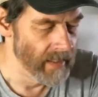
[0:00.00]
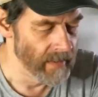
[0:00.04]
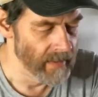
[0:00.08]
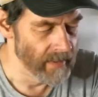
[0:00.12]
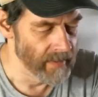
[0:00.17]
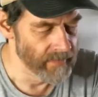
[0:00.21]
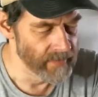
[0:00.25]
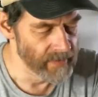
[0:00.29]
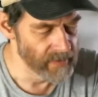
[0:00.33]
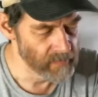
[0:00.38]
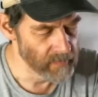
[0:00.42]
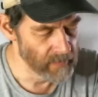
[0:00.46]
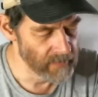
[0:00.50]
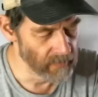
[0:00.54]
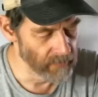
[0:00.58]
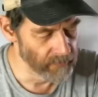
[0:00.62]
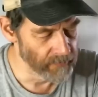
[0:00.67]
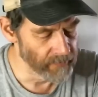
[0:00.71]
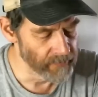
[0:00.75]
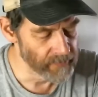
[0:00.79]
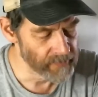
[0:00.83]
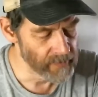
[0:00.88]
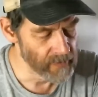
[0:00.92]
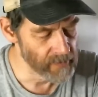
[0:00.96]
And this one
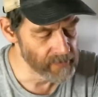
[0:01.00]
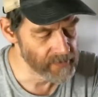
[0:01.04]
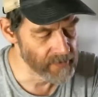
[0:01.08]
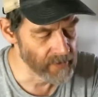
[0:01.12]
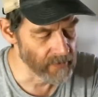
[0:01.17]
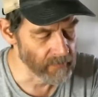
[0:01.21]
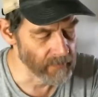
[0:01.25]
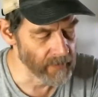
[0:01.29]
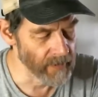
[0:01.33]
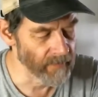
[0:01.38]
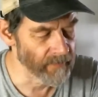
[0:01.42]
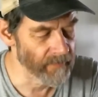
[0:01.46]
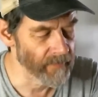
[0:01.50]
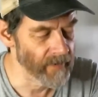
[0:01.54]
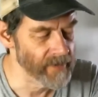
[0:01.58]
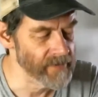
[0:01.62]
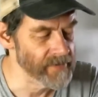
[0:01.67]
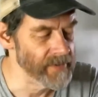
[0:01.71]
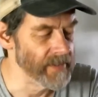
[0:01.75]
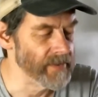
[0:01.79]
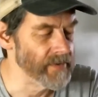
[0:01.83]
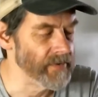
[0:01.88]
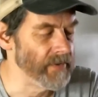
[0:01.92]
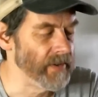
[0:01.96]
also shows the
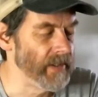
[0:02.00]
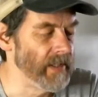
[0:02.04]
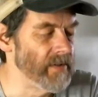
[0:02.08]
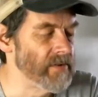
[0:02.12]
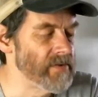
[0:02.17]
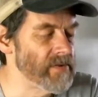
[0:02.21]
rear-facing seat.